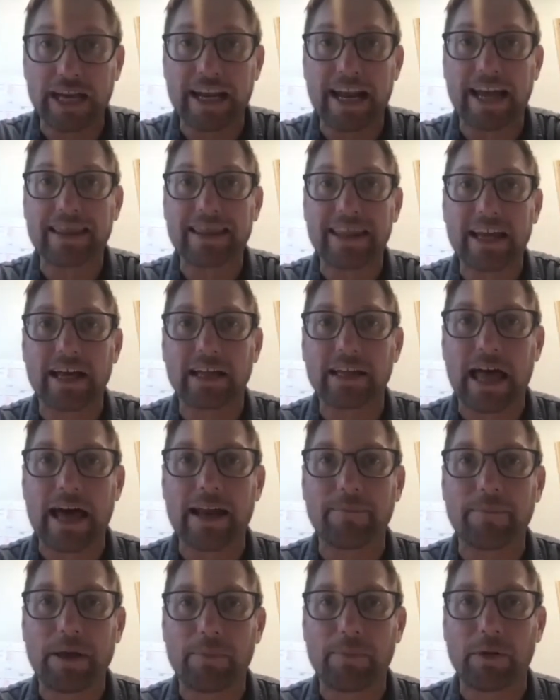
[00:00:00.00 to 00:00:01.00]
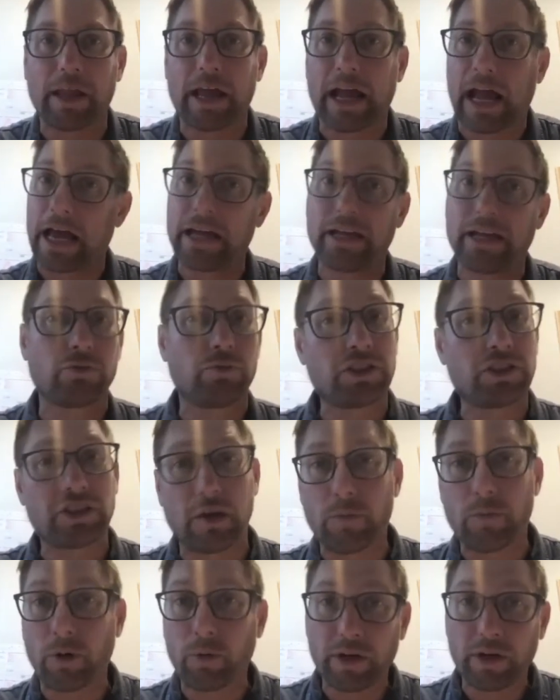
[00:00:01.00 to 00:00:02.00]
And I think a lot of people are like, I just wish
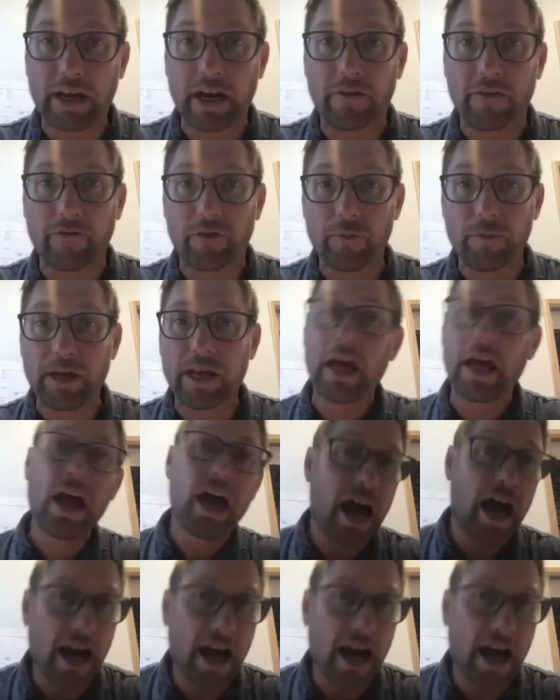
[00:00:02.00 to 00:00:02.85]
someone would care for me.